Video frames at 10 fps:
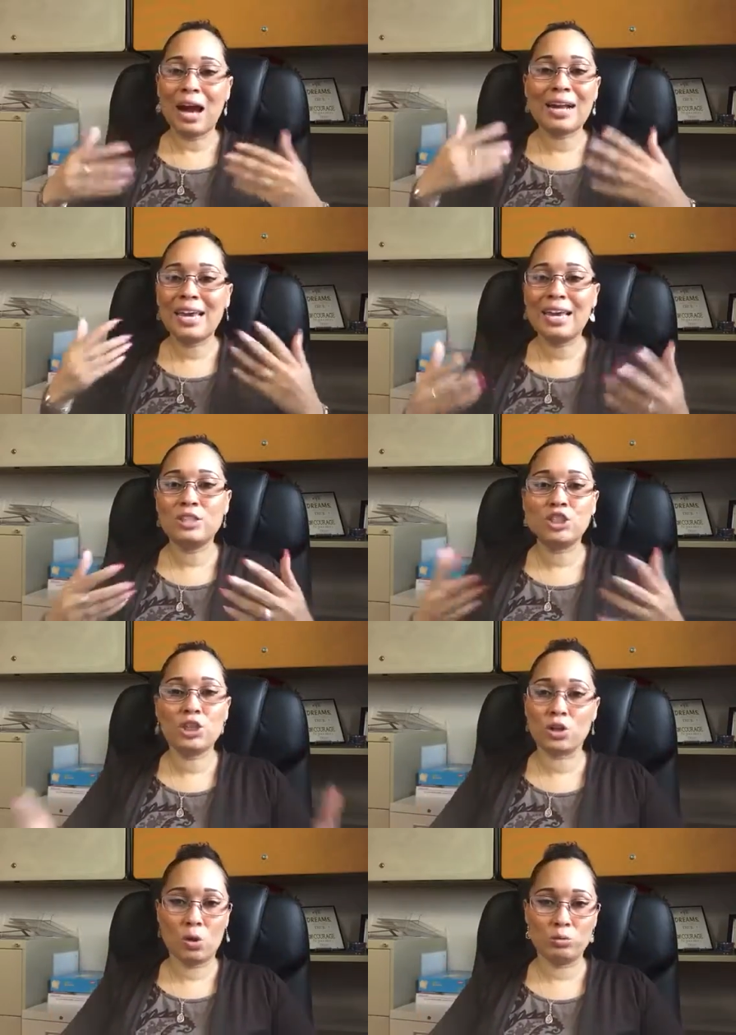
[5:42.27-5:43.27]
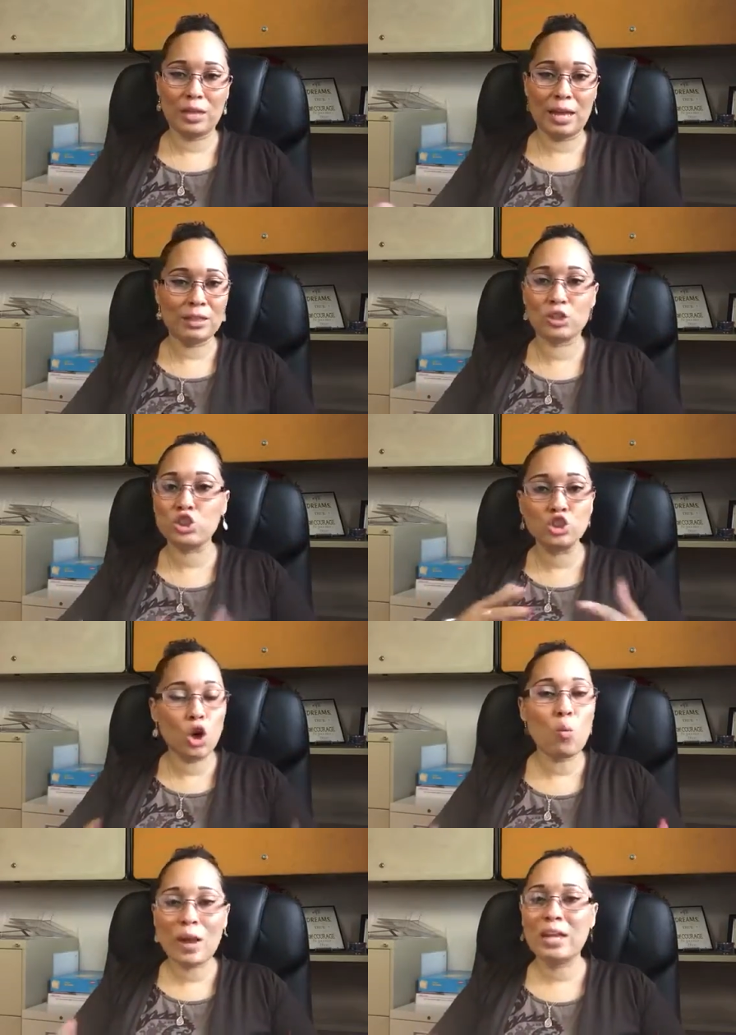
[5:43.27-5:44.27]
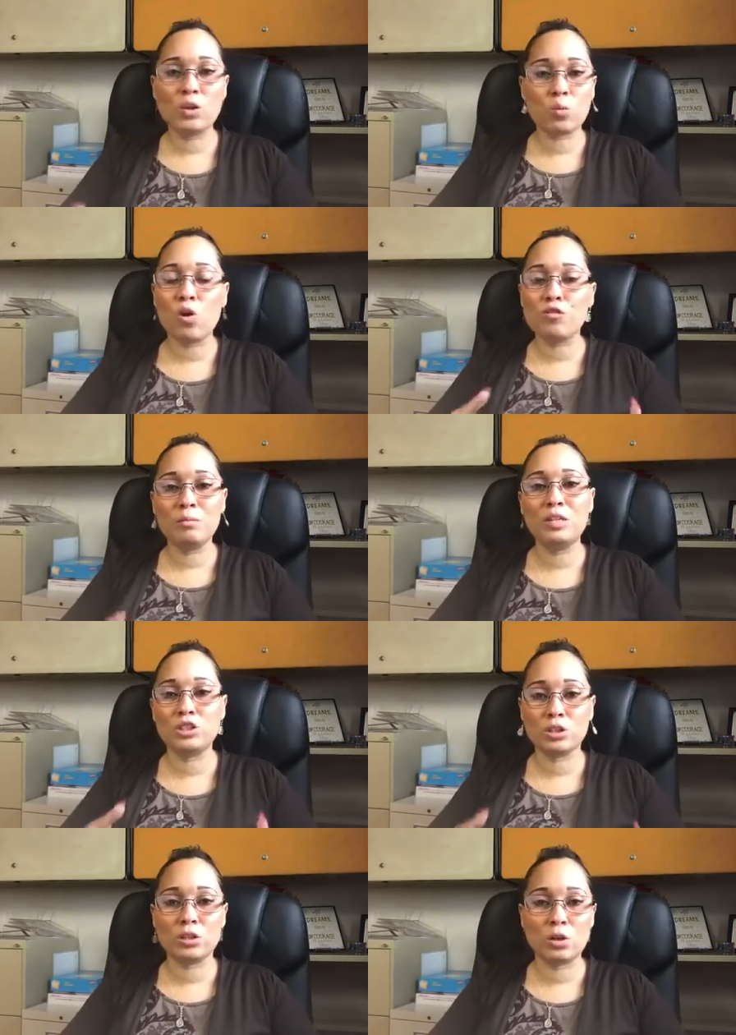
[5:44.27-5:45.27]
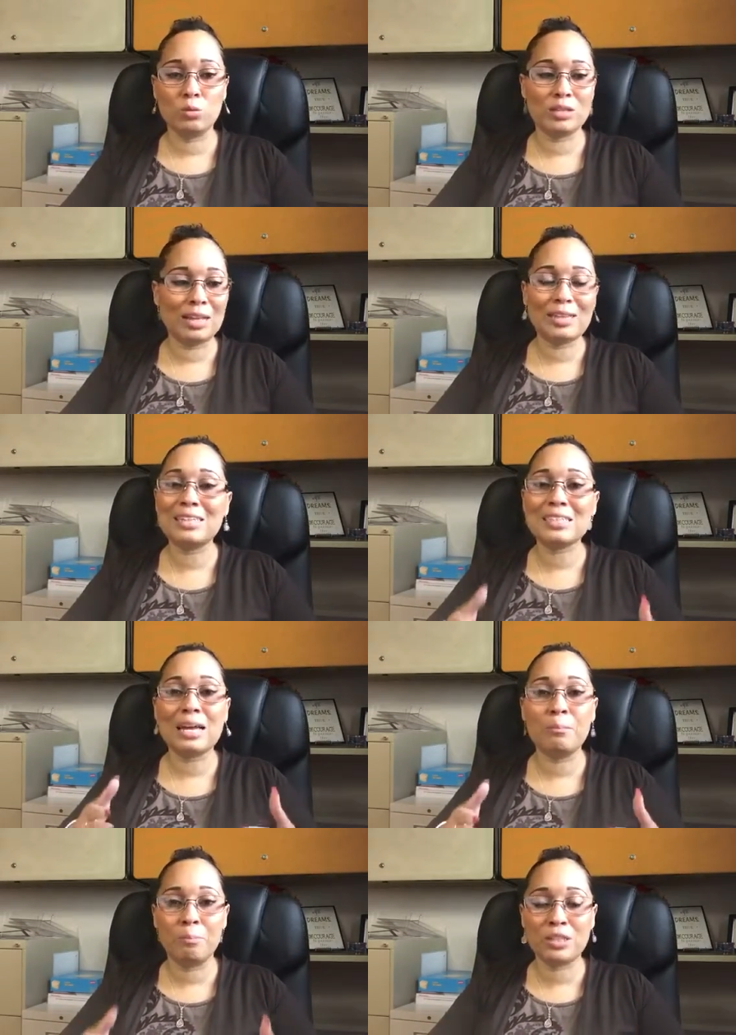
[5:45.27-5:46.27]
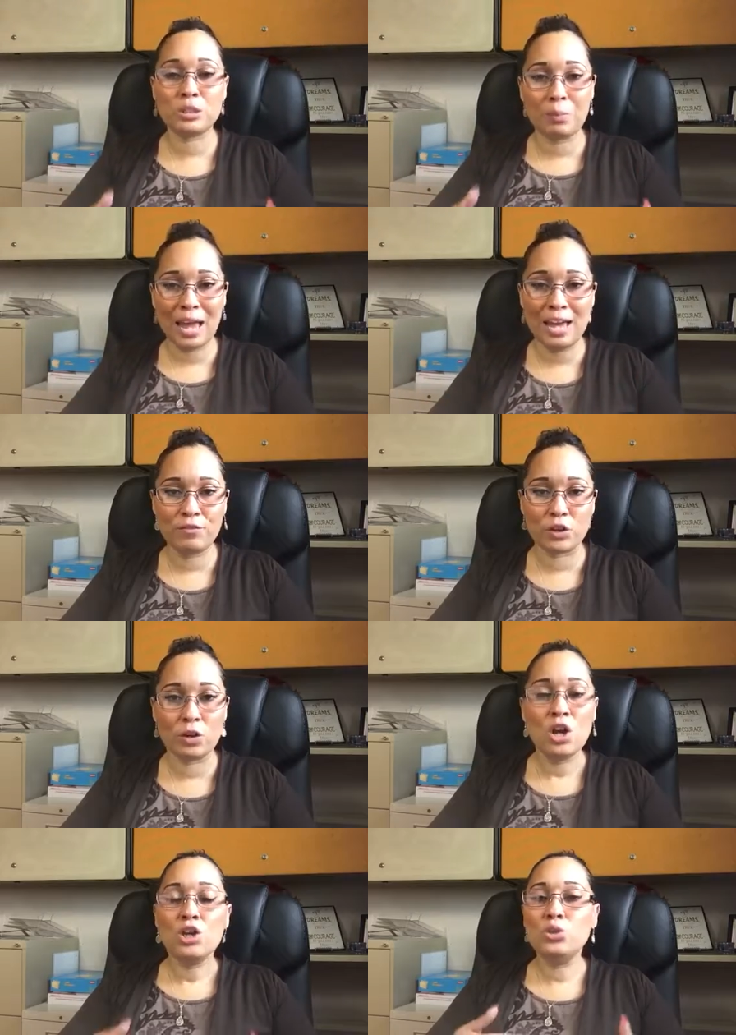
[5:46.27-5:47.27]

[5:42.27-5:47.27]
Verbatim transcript: I can't sugarcoat that. There's no way in the world for me to sugarcoat that. That's like bitch behavior.